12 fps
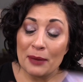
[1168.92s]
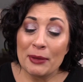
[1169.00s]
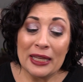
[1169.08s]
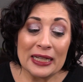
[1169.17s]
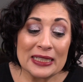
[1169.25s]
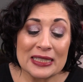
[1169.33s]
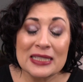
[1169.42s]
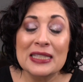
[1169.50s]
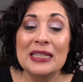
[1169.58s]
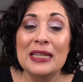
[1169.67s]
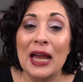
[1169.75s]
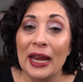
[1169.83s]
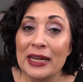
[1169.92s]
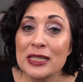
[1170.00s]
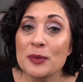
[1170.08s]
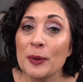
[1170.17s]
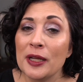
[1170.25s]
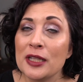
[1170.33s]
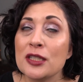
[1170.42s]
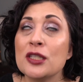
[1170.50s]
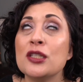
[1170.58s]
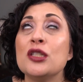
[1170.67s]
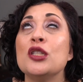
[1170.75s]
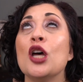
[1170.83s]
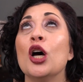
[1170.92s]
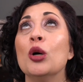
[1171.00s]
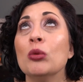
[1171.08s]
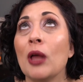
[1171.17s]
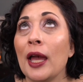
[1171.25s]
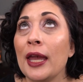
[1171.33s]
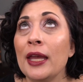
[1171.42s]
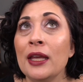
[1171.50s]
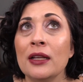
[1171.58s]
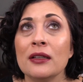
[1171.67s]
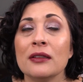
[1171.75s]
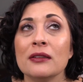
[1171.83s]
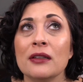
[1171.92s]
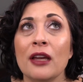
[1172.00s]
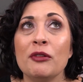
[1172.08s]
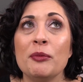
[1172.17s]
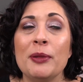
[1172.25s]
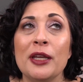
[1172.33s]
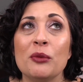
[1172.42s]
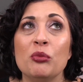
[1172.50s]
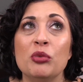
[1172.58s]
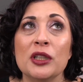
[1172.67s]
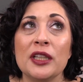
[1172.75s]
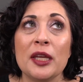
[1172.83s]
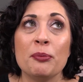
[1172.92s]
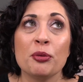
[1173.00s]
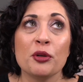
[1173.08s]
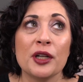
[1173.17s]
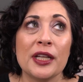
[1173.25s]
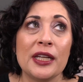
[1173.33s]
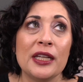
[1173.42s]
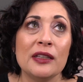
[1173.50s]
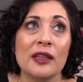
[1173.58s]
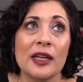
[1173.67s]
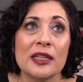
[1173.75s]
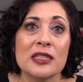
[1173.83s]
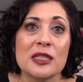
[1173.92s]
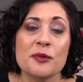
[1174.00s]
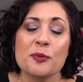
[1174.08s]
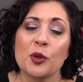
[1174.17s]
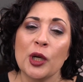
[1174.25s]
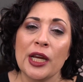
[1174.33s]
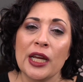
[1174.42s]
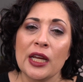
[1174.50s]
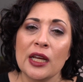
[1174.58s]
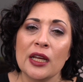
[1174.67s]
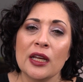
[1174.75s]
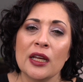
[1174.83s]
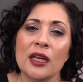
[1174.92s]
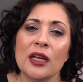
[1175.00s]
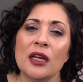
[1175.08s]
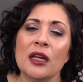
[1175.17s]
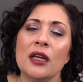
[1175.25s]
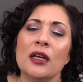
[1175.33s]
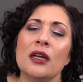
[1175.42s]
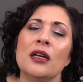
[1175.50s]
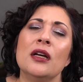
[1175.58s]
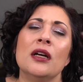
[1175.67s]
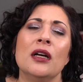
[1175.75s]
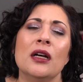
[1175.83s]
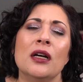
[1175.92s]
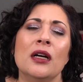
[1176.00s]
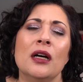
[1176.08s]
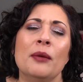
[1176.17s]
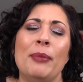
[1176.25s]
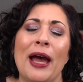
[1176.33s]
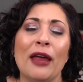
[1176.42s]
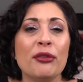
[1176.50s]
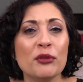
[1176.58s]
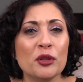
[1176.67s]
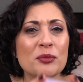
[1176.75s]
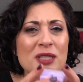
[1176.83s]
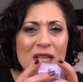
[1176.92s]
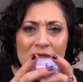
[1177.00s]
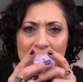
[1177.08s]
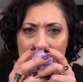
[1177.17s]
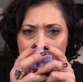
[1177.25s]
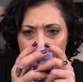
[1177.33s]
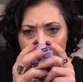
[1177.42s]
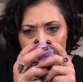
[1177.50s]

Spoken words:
mean, it's nice, but it's so light. It would be a really pretty, like, spring bathroom scent